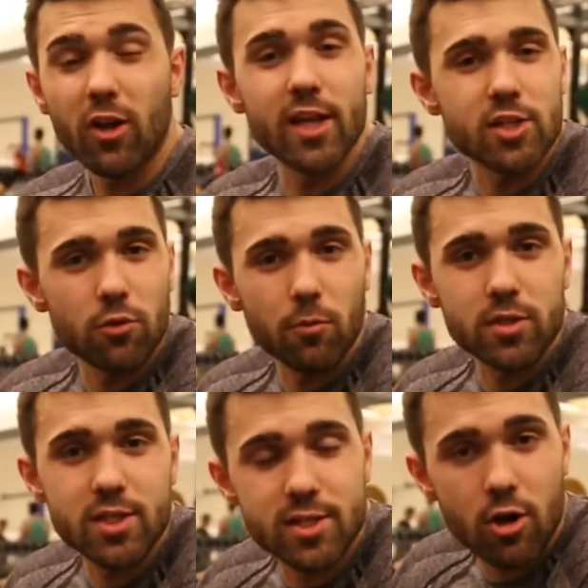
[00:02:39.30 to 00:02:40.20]
Okay, so
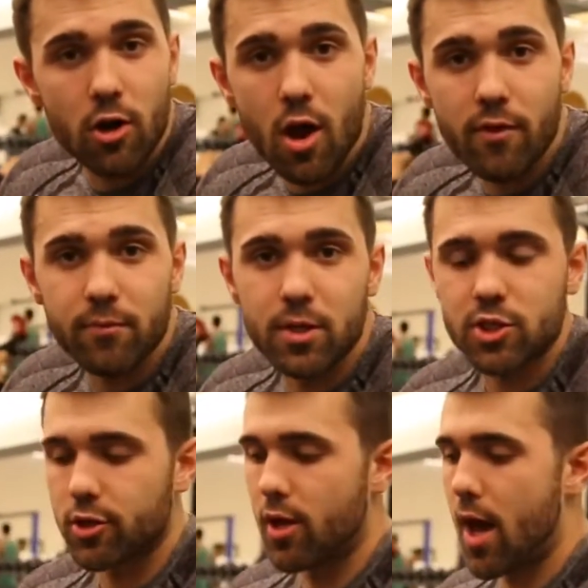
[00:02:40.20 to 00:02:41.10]
to start off, I'm gonna
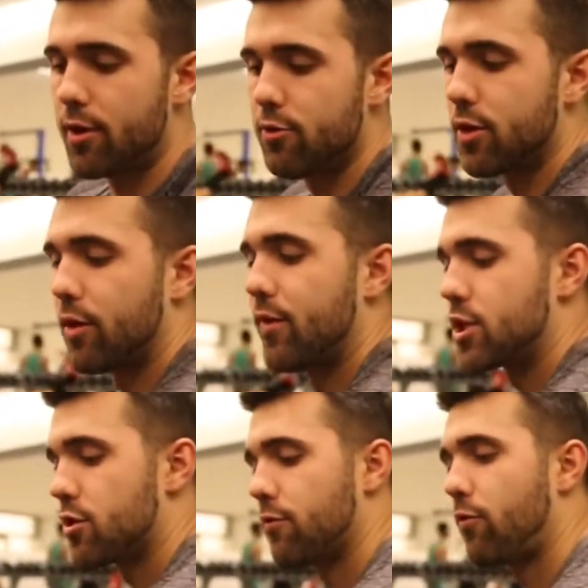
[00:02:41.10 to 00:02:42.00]
show you how to do the
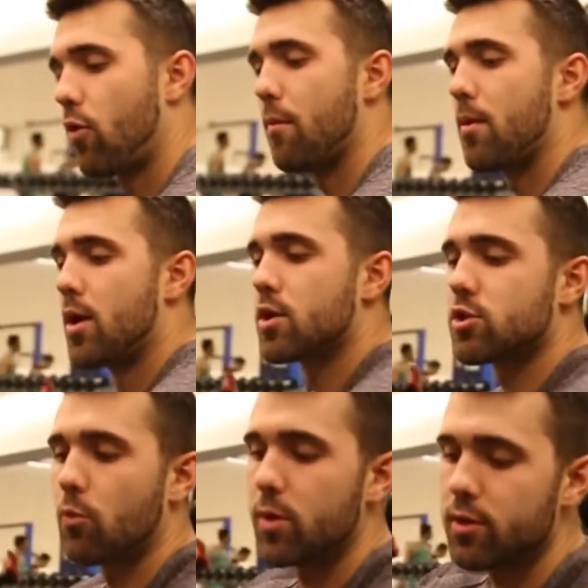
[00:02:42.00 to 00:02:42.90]
conventional form.
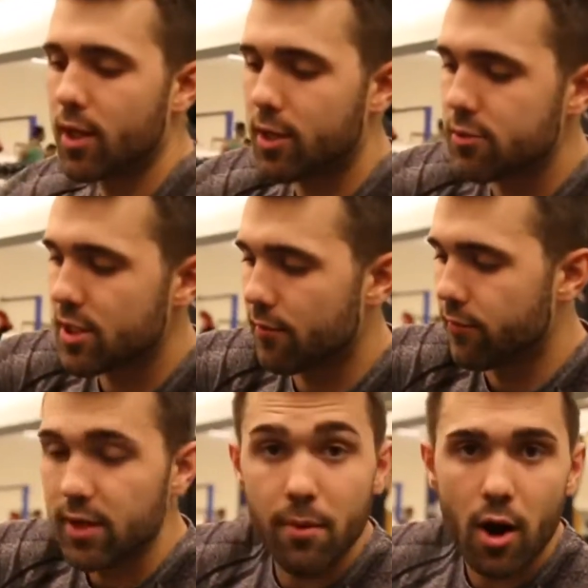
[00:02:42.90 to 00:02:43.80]
So we like using a
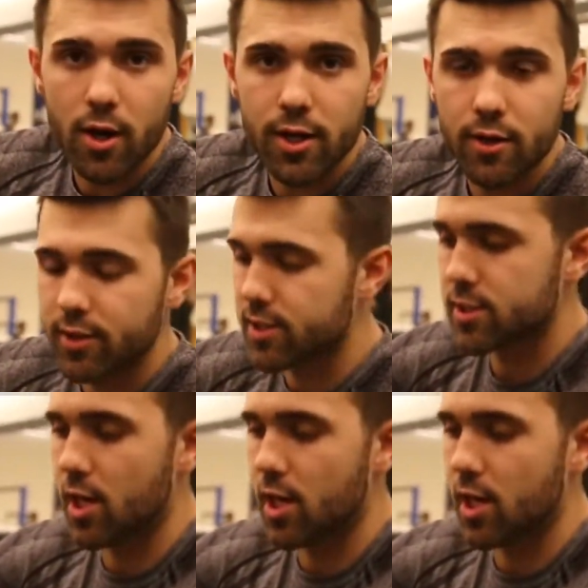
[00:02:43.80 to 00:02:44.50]
V-bar here. This is